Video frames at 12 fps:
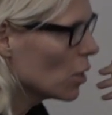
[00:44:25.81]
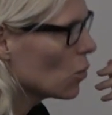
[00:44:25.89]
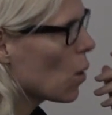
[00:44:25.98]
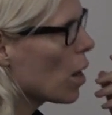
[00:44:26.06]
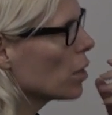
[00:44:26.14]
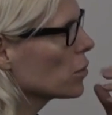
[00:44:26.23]

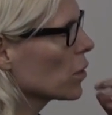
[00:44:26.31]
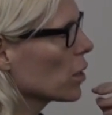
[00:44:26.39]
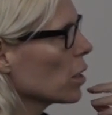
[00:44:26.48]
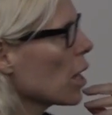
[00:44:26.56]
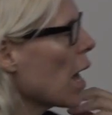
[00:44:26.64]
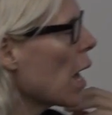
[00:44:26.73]
what
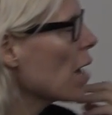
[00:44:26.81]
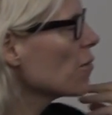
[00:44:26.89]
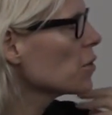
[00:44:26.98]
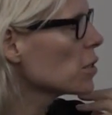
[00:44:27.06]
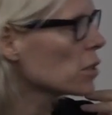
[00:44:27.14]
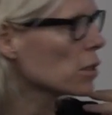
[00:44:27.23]
they
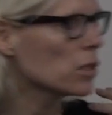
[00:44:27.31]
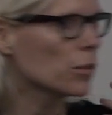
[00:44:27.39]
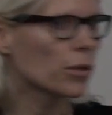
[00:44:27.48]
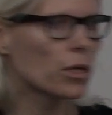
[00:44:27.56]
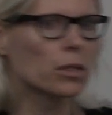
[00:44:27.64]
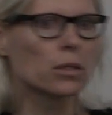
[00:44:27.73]
have is a
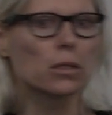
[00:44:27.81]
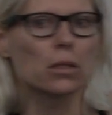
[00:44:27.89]
deepened